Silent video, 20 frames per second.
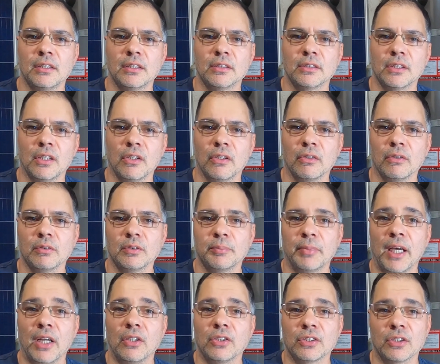So
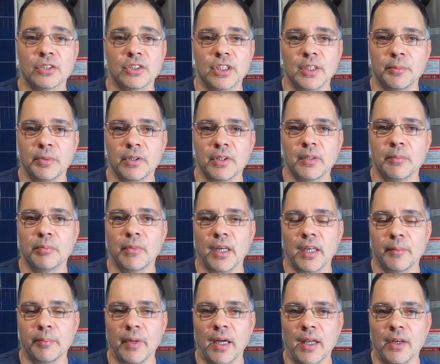panels are cheaper than
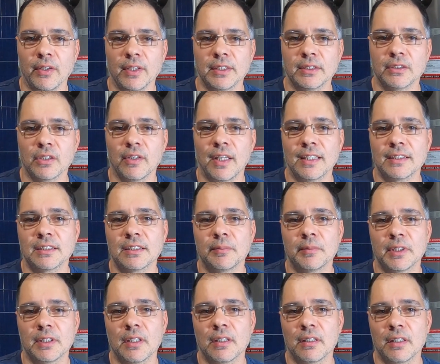buying batteries, so that's
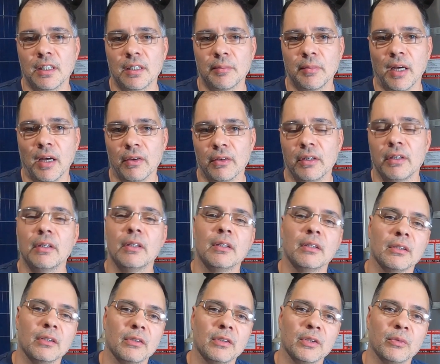something to think about
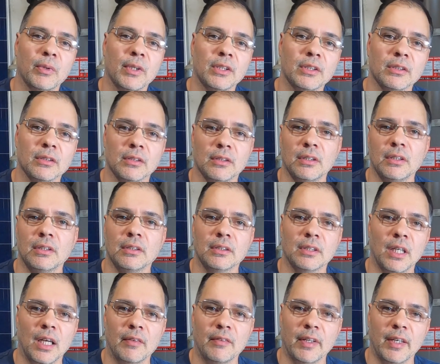during the winter
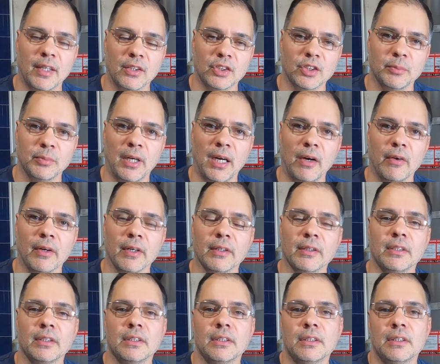to have that extra power.
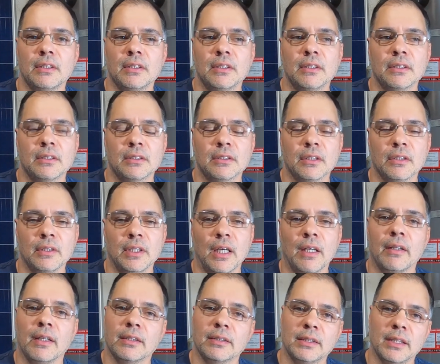So yeah,
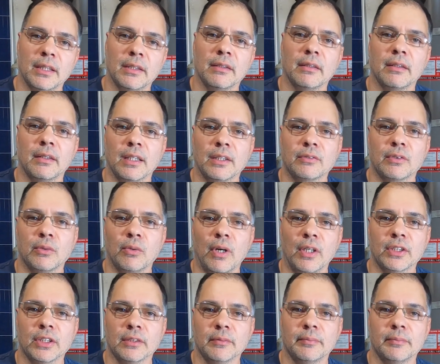that's it. Thanks for
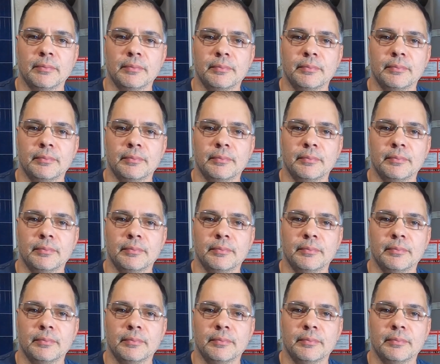watching.